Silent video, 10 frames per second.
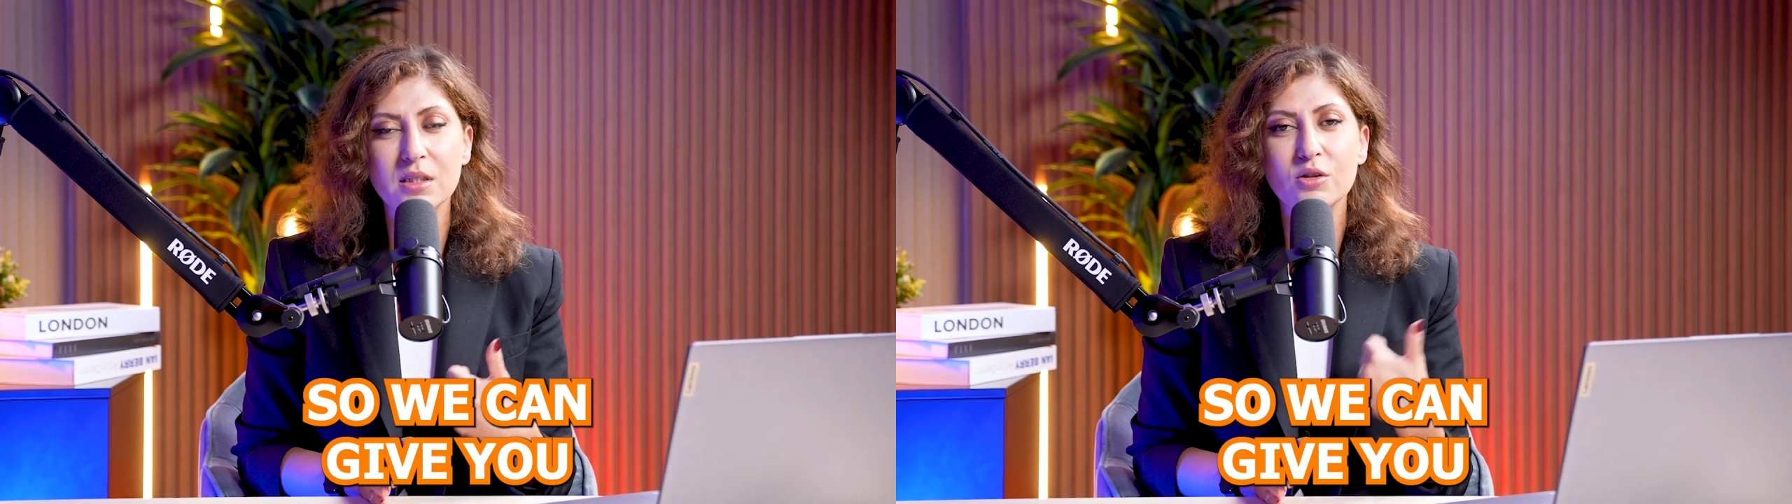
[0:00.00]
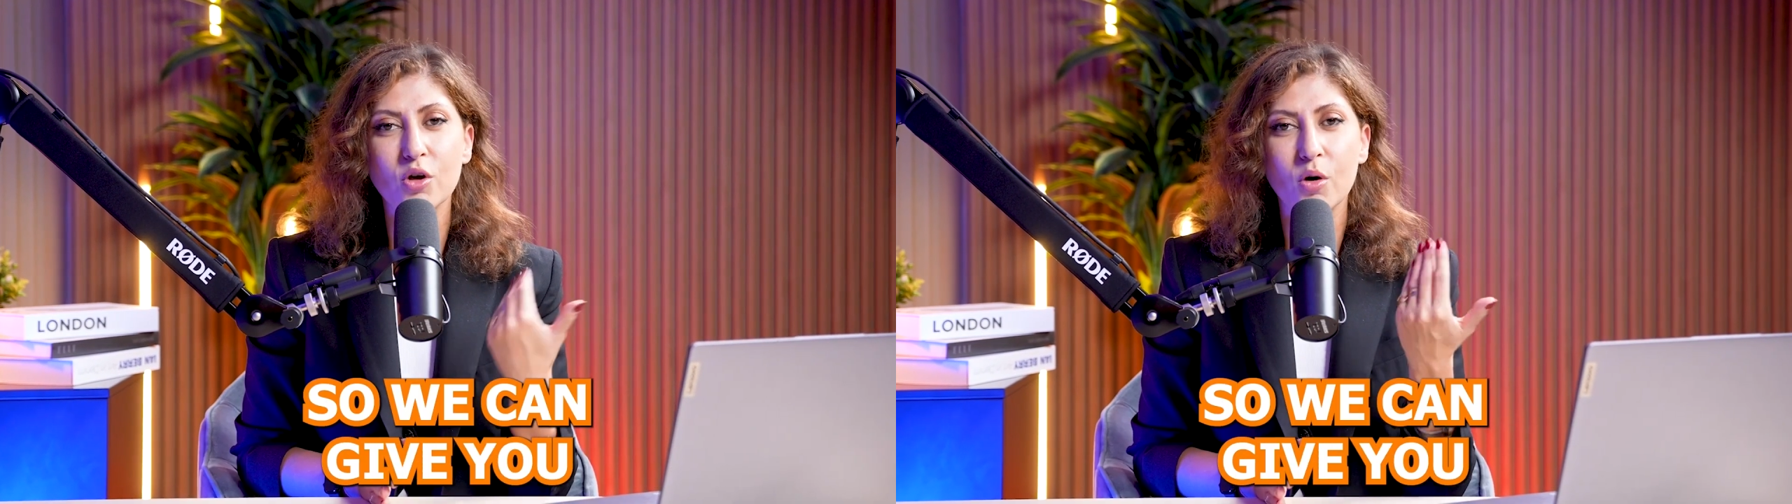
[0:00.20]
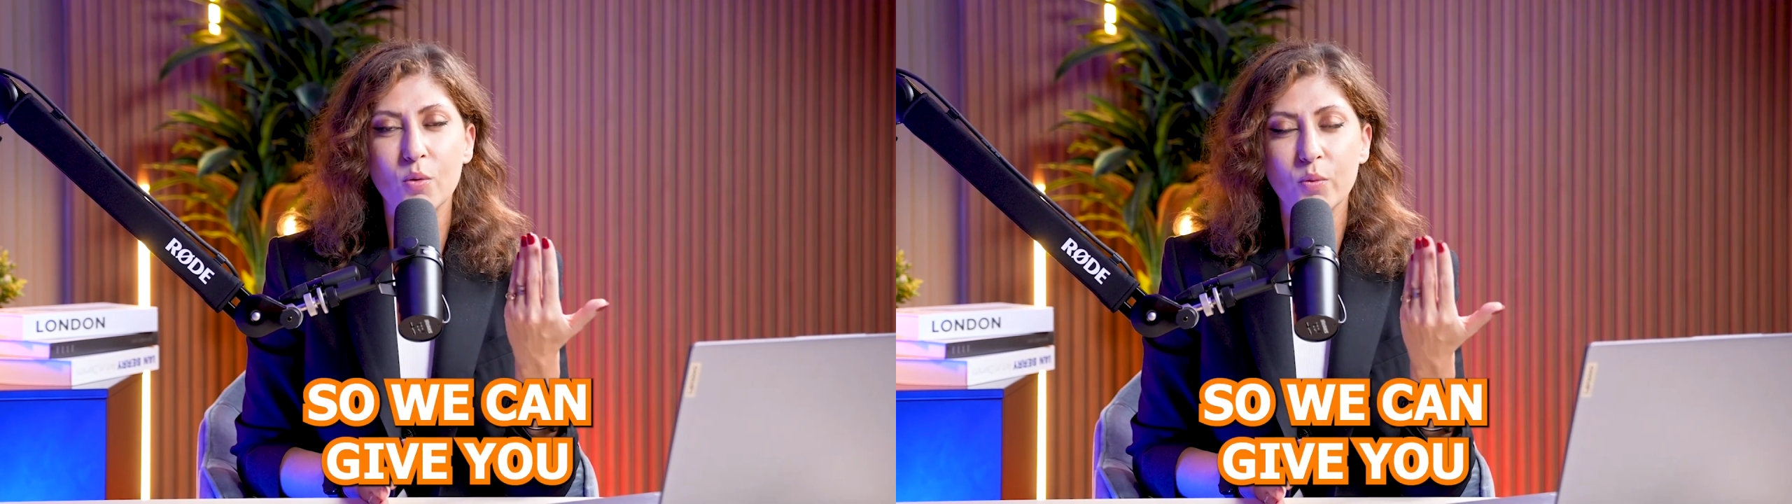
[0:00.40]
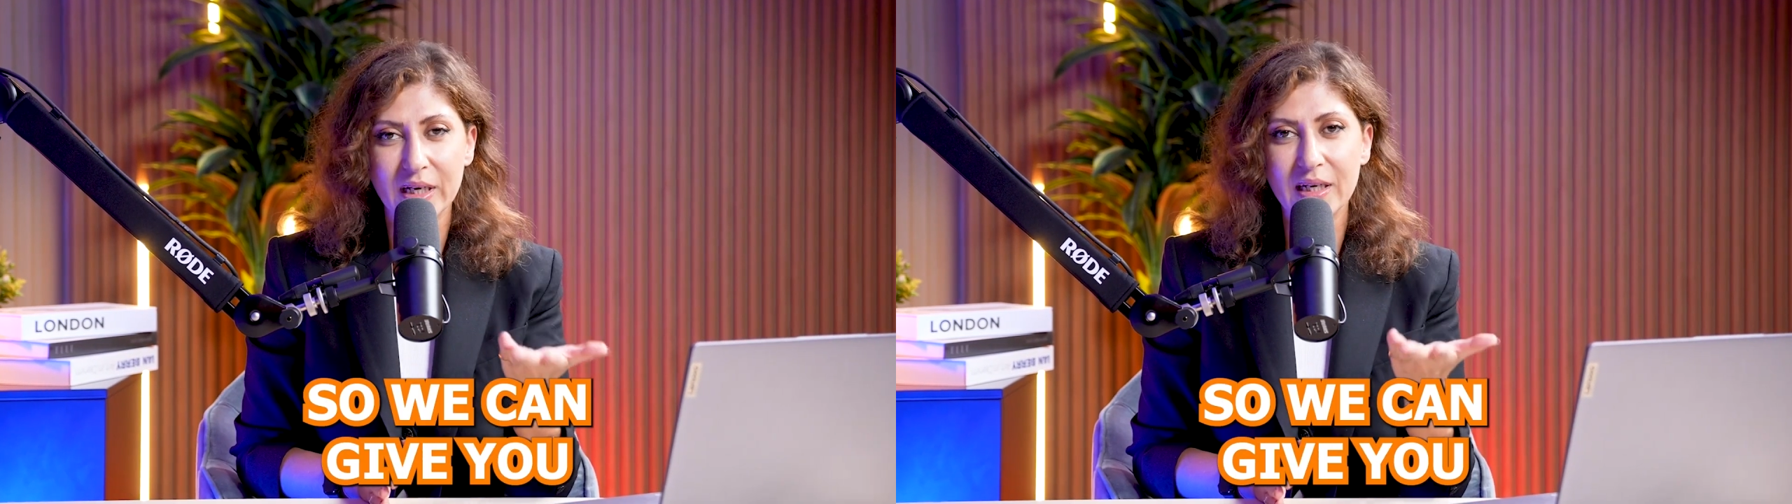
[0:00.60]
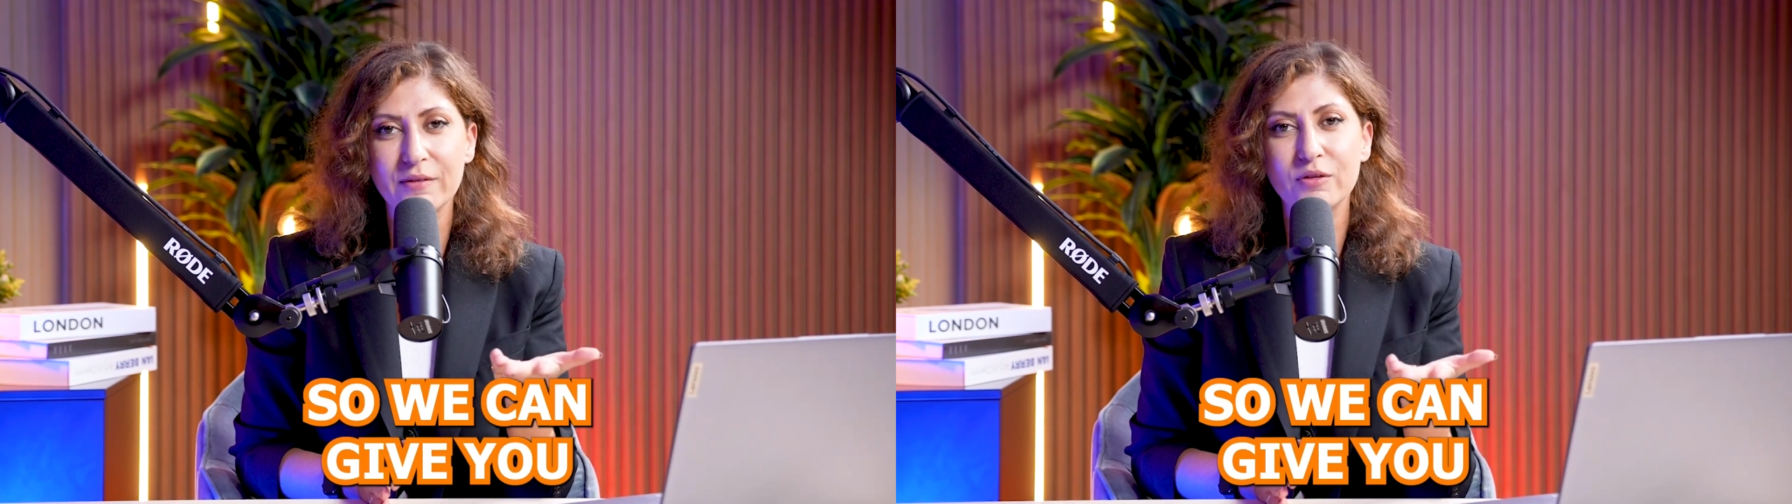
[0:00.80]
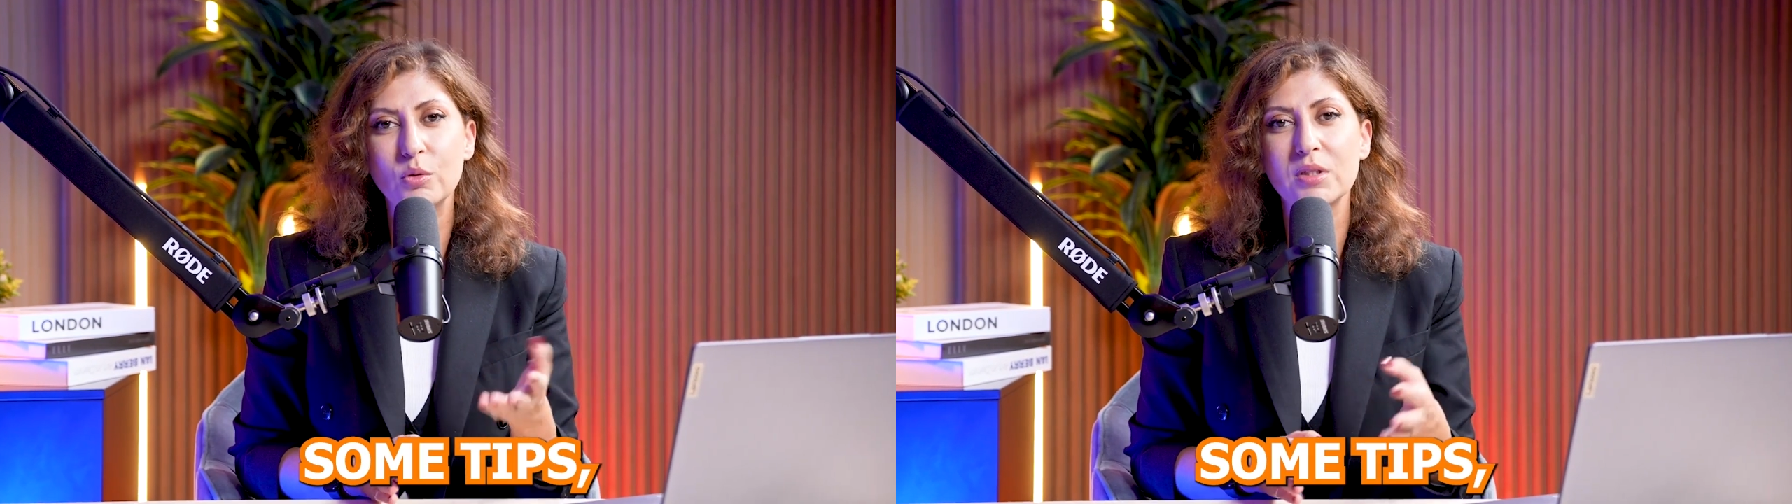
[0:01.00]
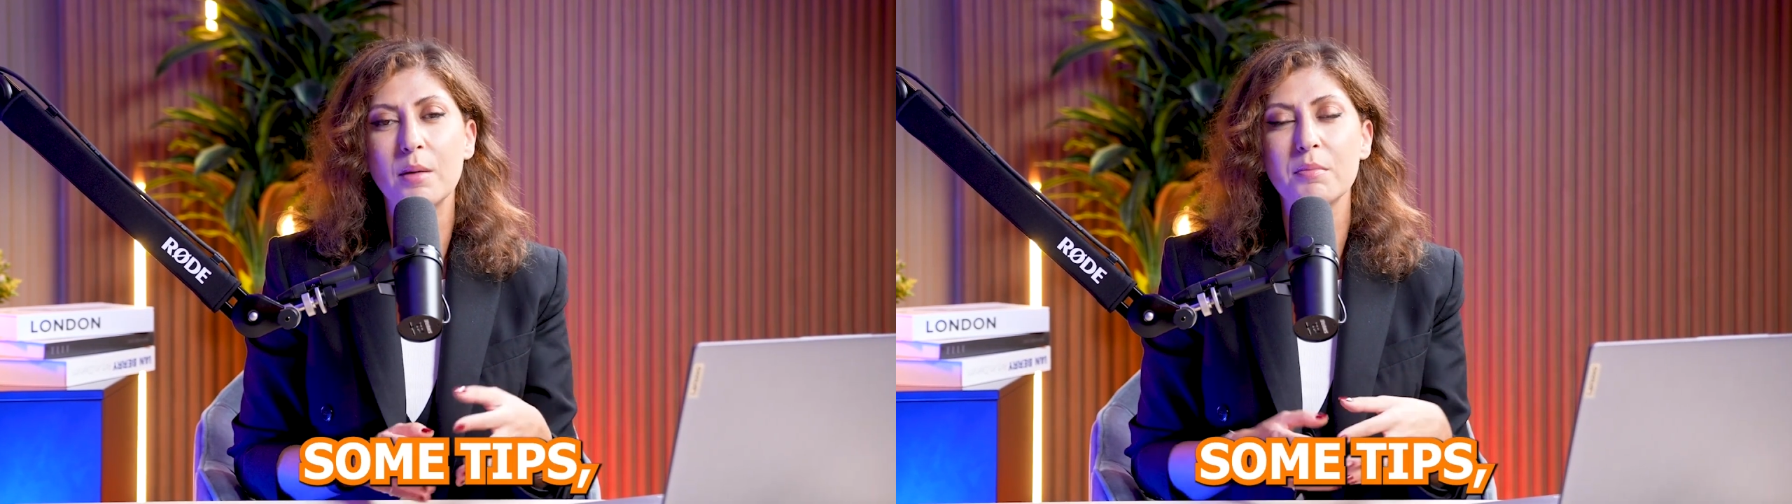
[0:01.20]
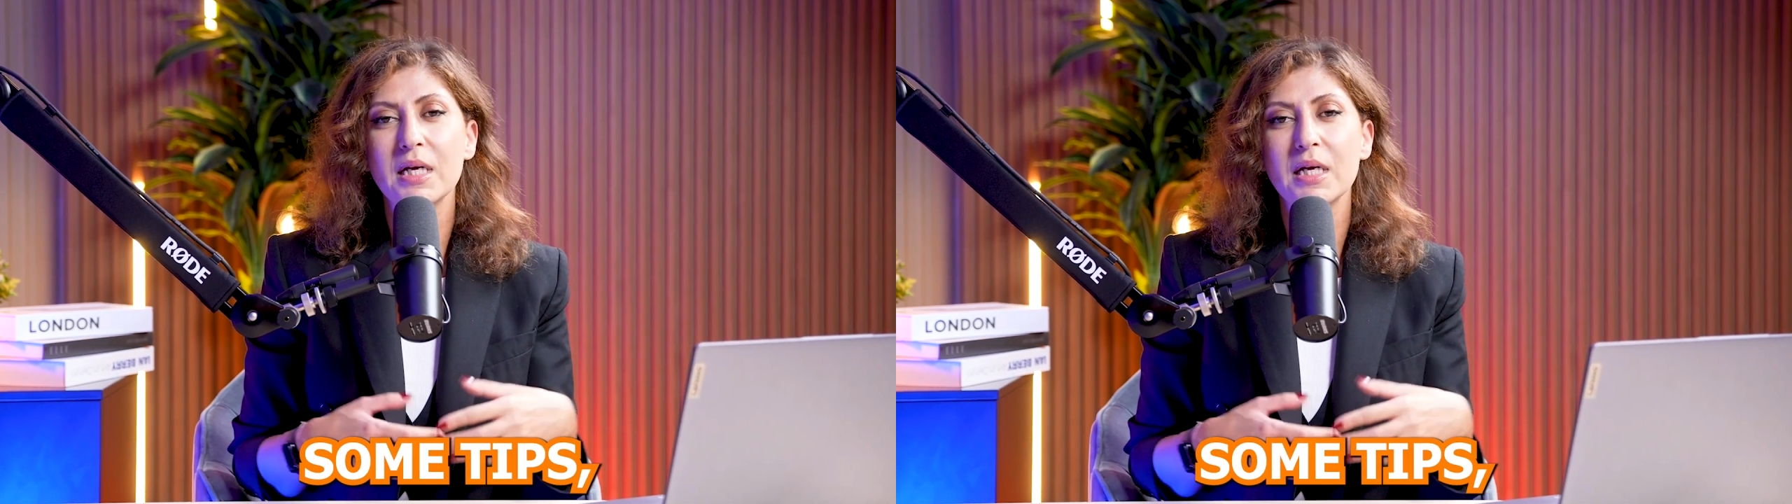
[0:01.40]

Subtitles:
so we can give you some